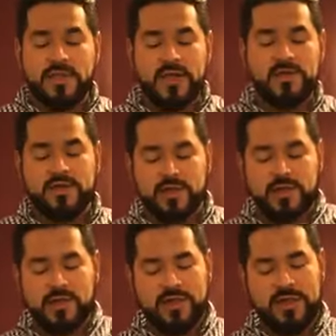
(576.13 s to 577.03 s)
there is
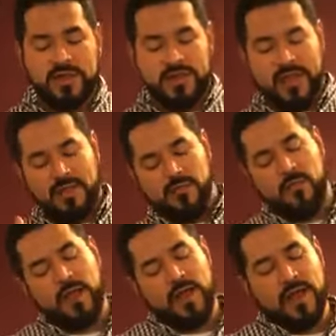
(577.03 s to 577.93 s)
you're letting that
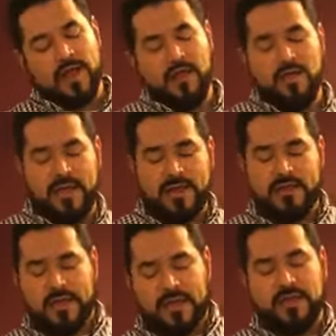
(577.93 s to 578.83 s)
wine and all
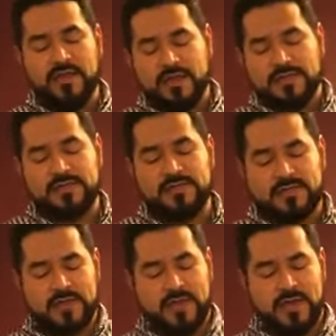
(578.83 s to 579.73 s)
that
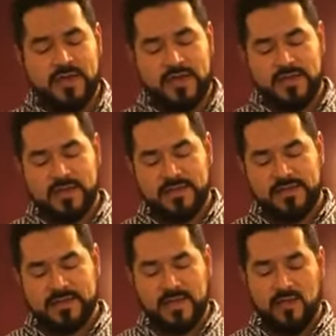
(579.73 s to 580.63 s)
goodness
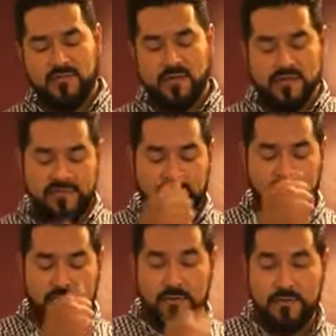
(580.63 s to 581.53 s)
take over on your fruit.